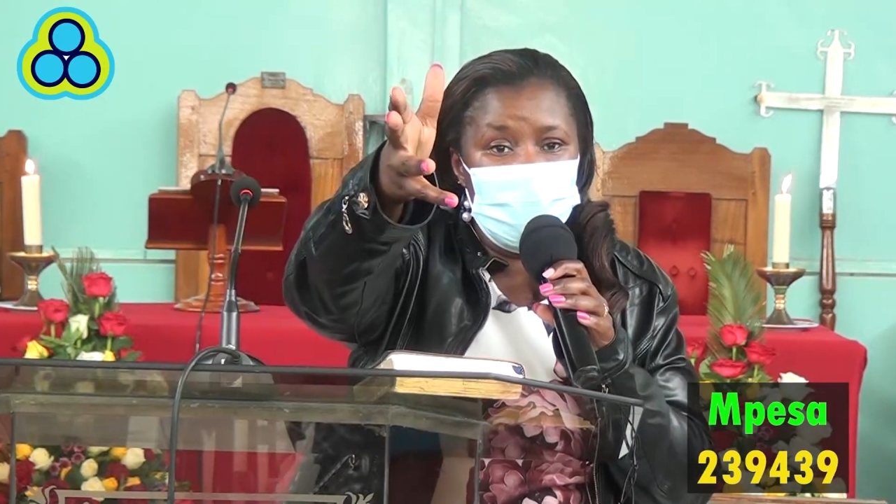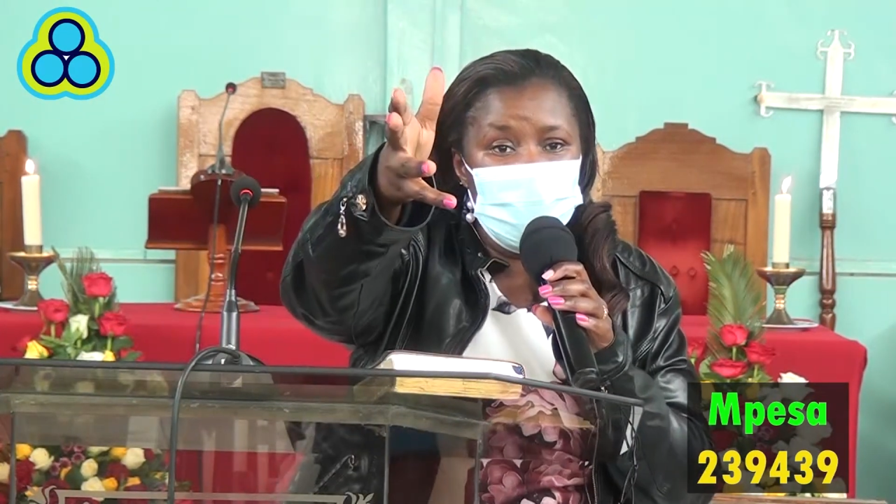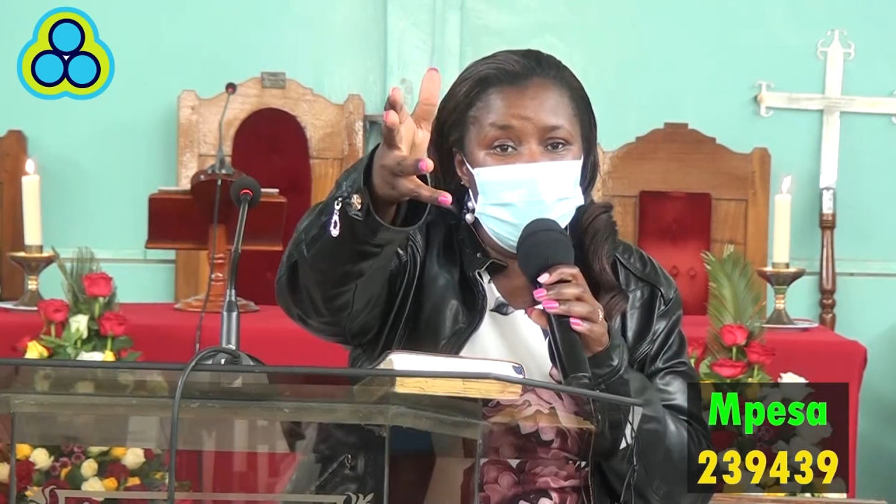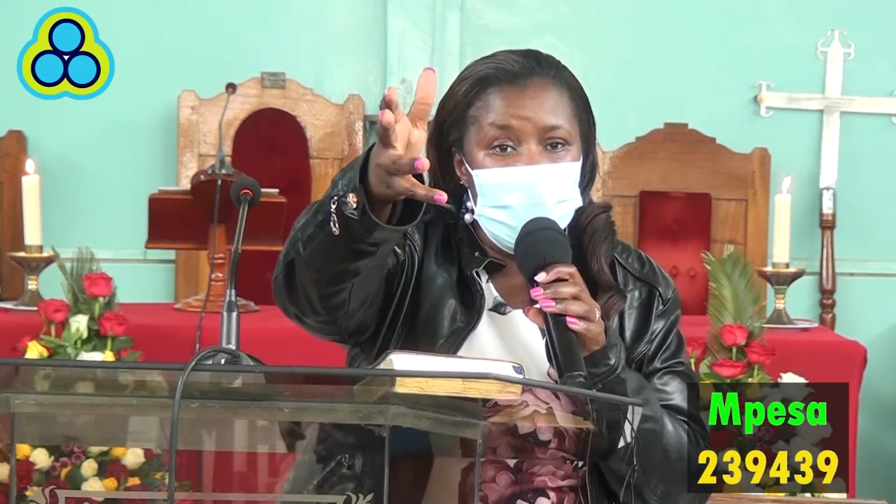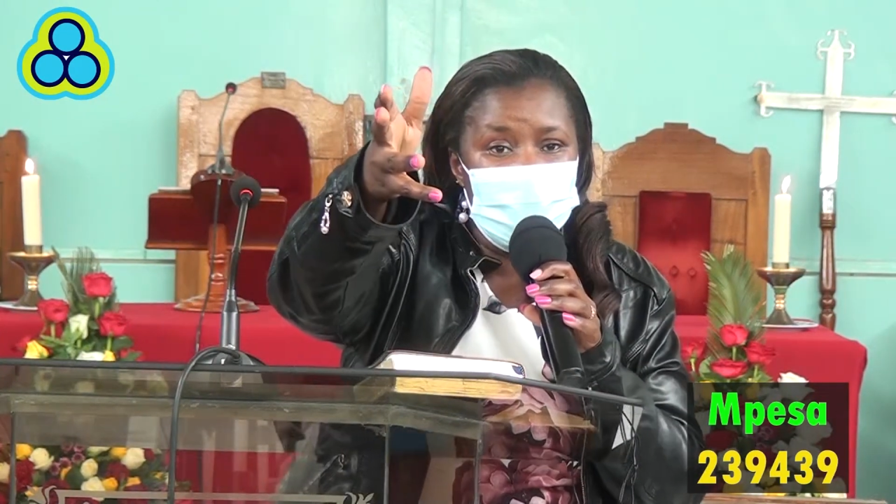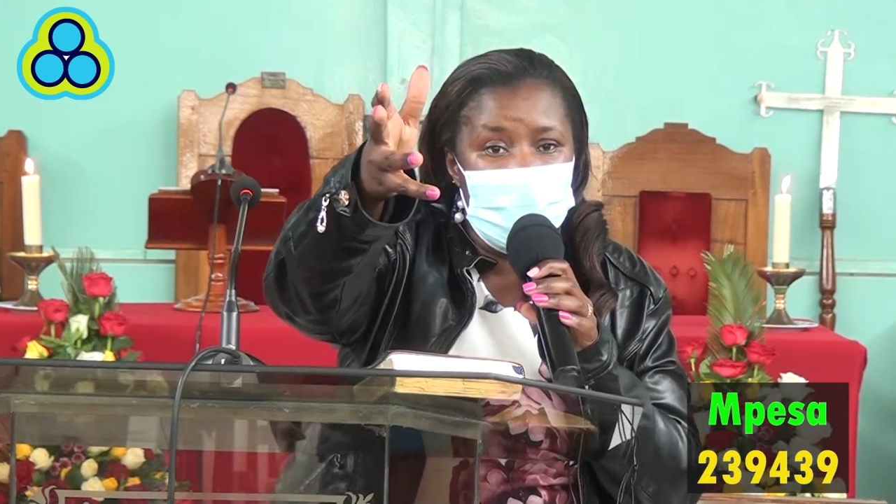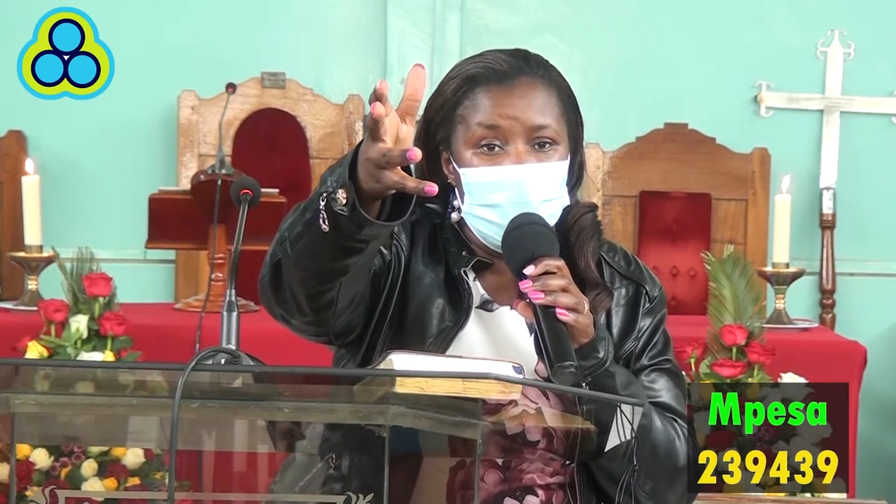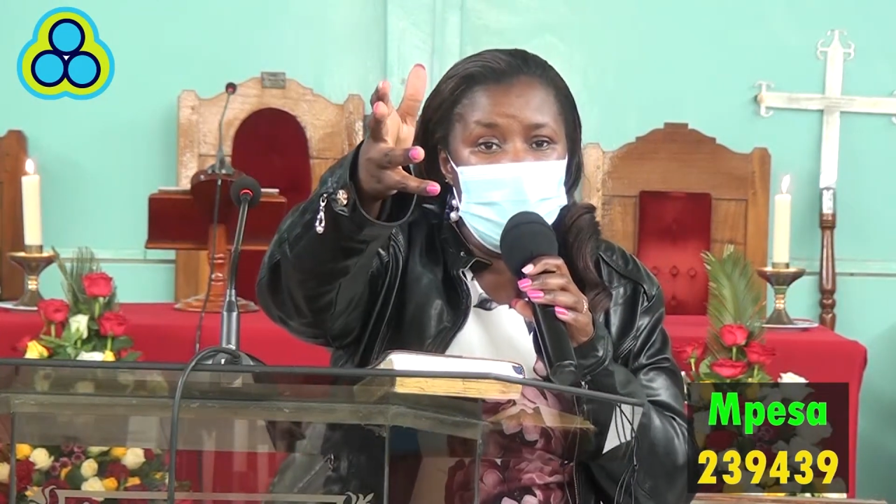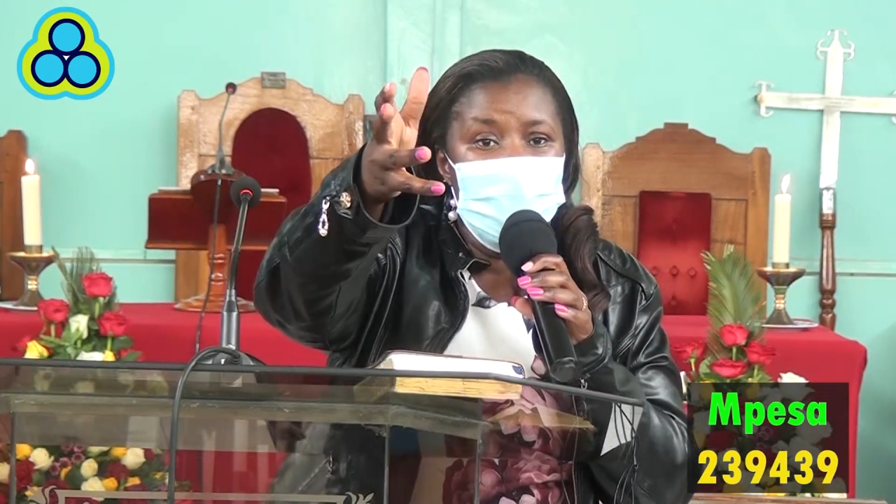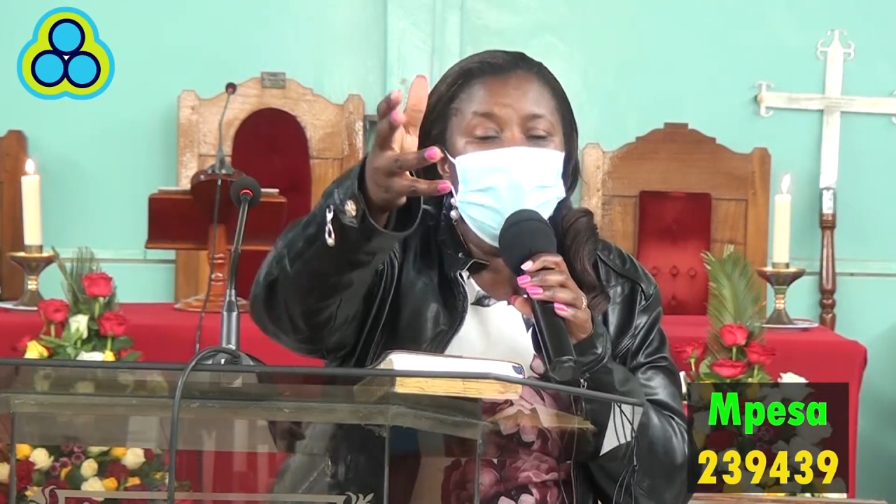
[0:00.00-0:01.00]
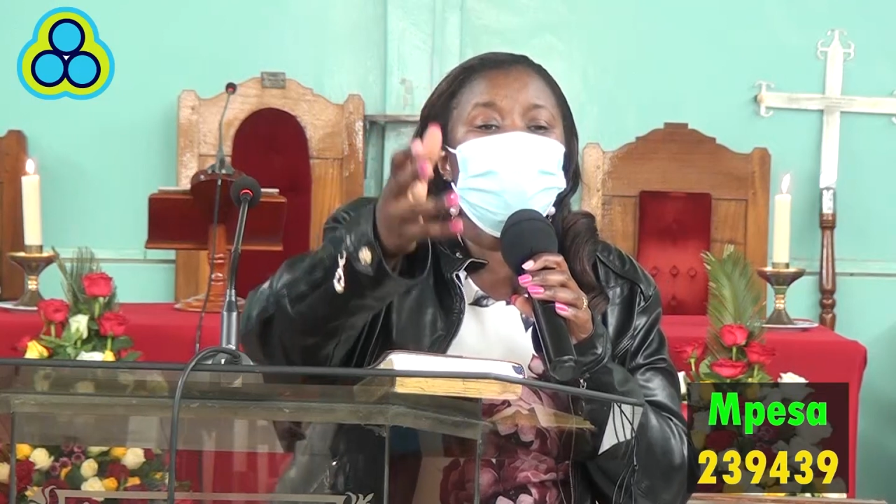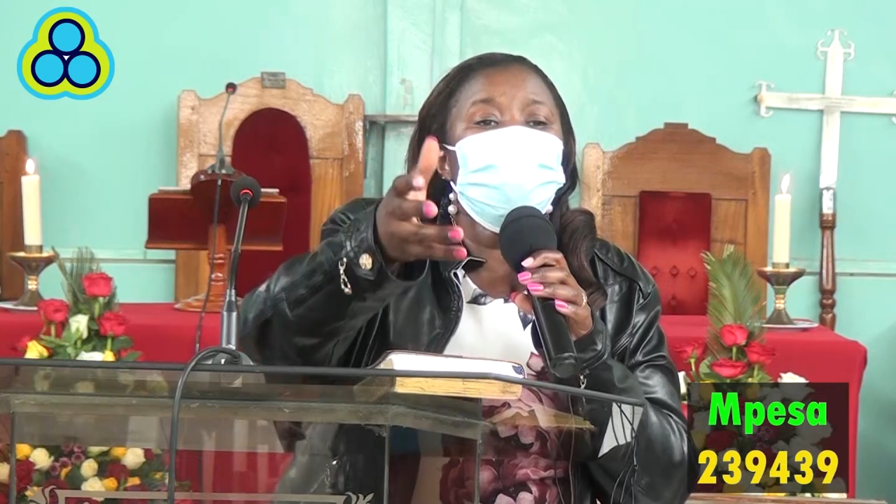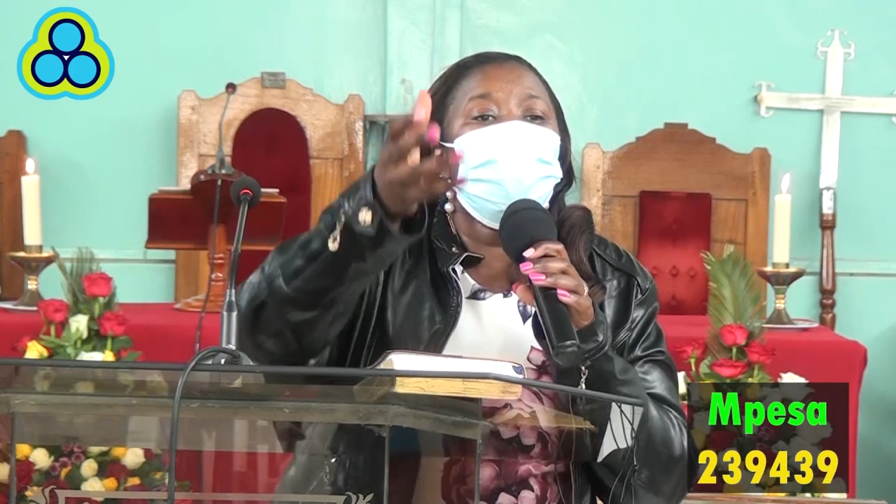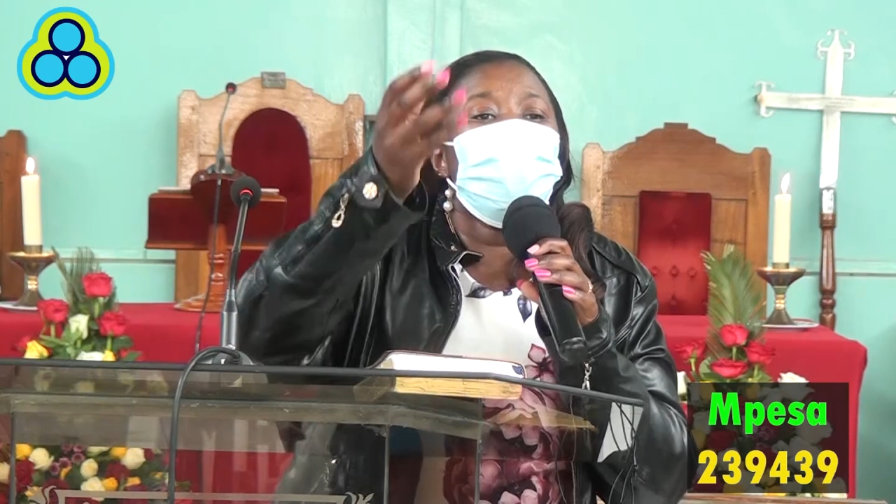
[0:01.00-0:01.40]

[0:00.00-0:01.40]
Are we together? See